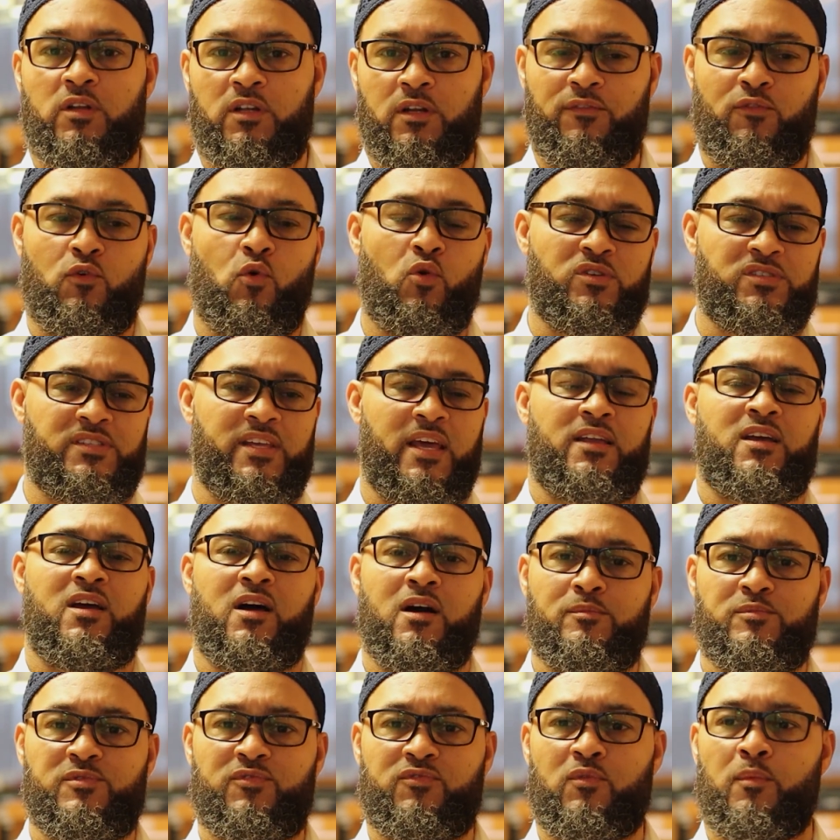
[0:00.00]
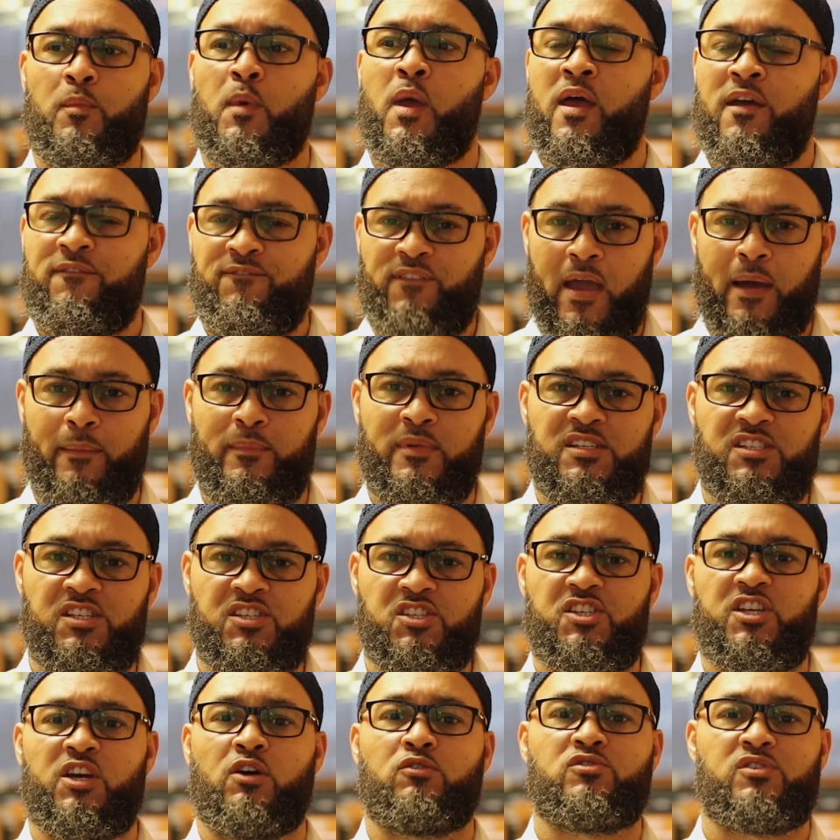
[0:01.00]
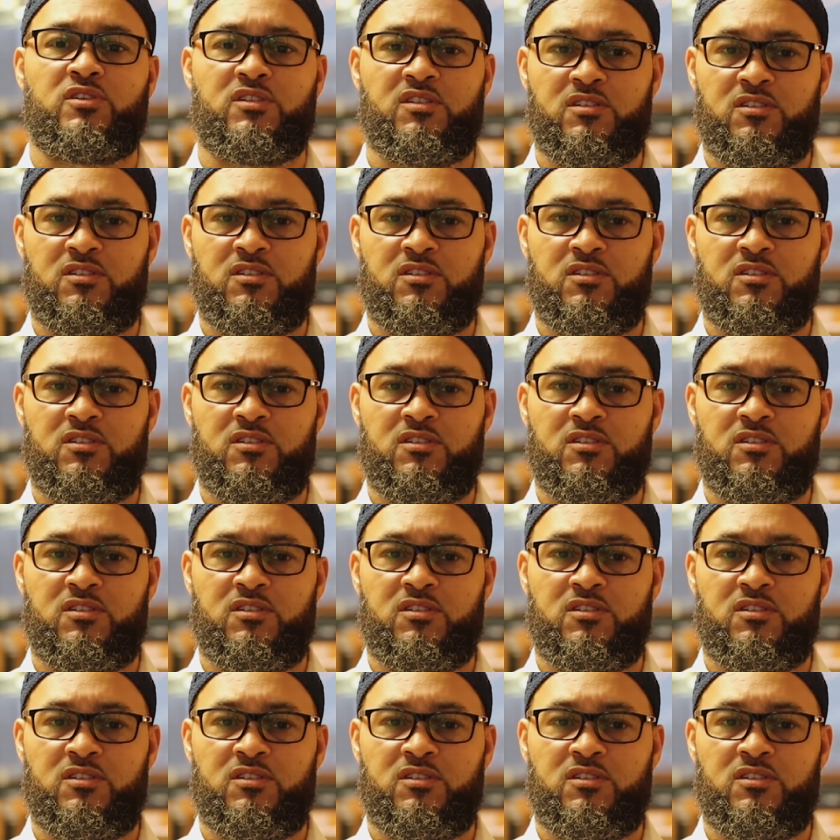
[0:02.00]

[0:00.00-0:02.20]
And of course, that comes from families and children